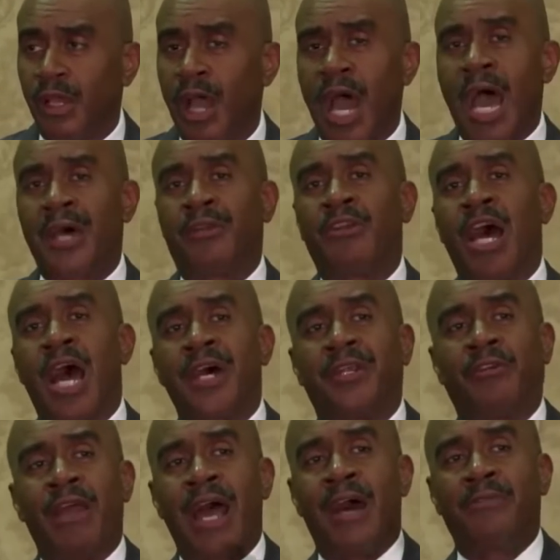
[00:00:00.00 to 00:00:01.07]
I'd ride
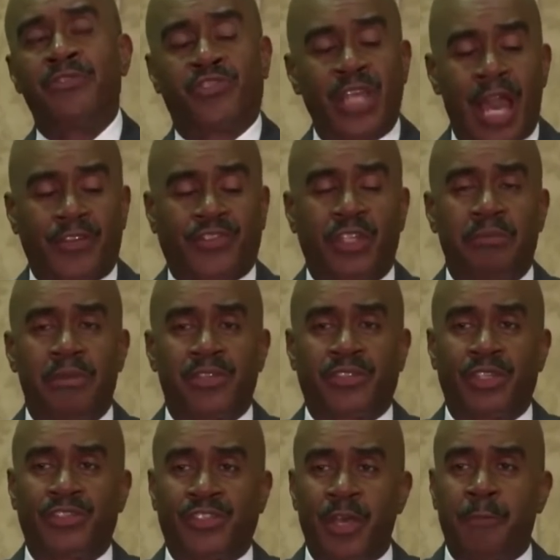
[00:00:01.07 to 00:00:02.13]
around Jackson,
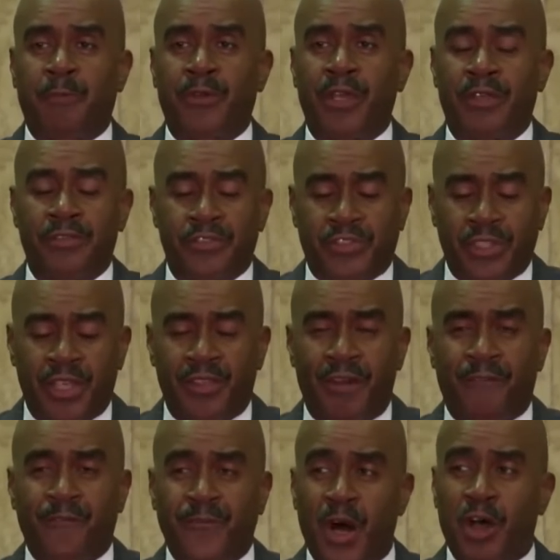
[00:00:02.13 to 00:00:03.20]
Mississippi, and see
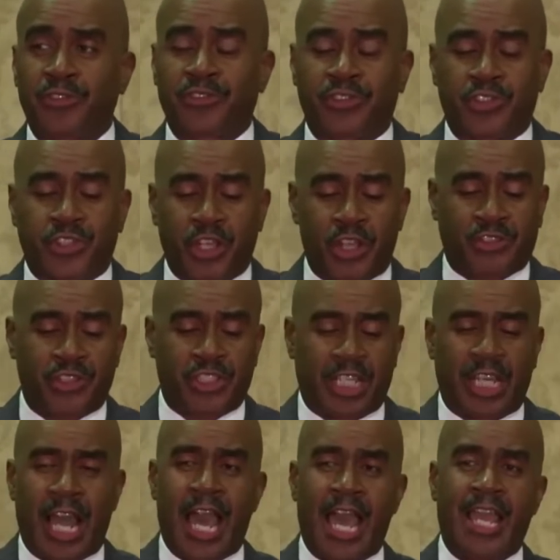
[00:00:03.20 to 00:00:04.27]
the false churches
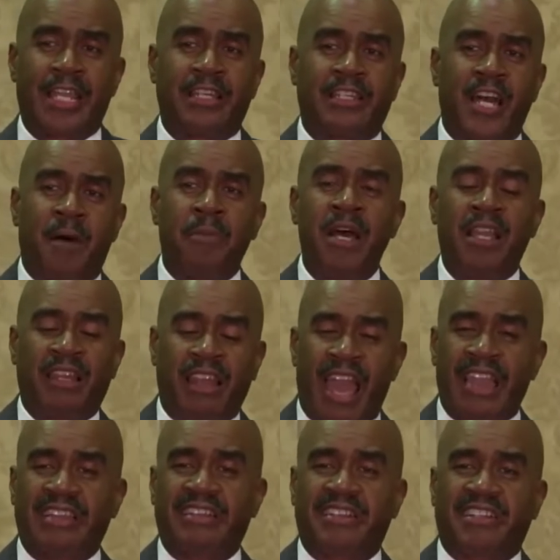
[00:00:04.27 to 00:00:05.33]
lined up like